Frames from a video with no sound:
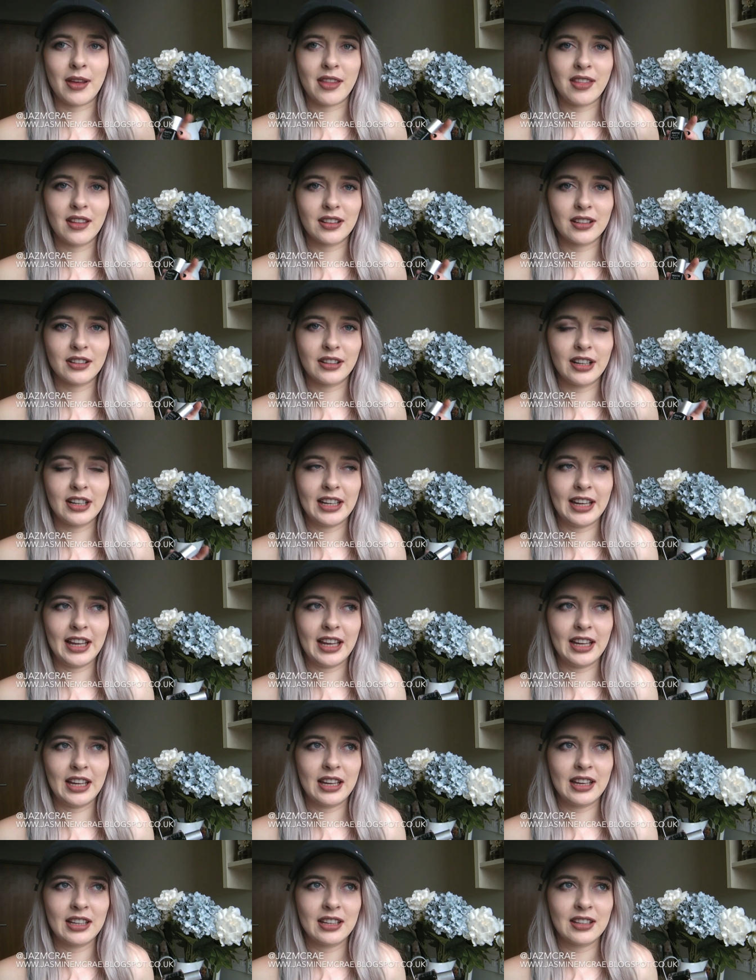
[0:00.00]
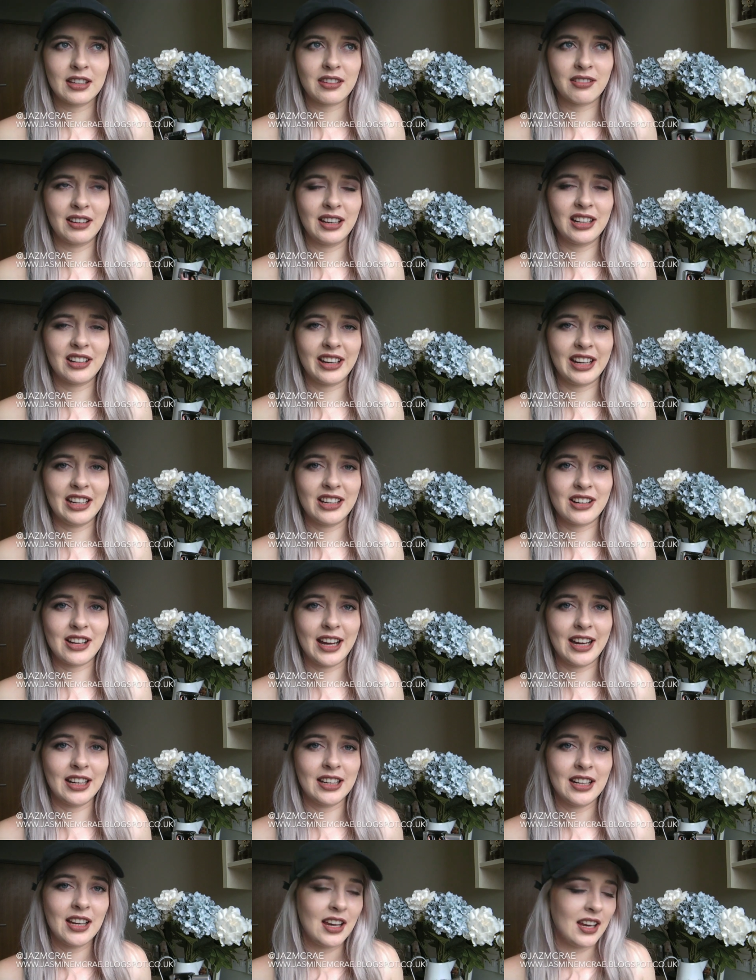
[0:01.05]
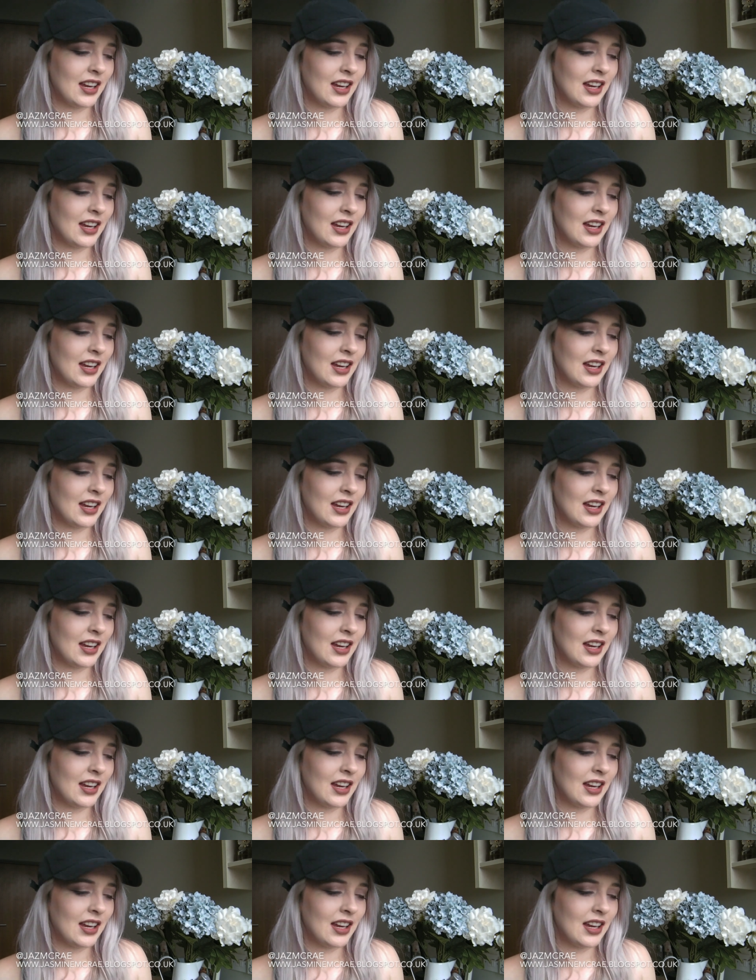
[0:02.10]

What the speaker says: I think they're only £3.99.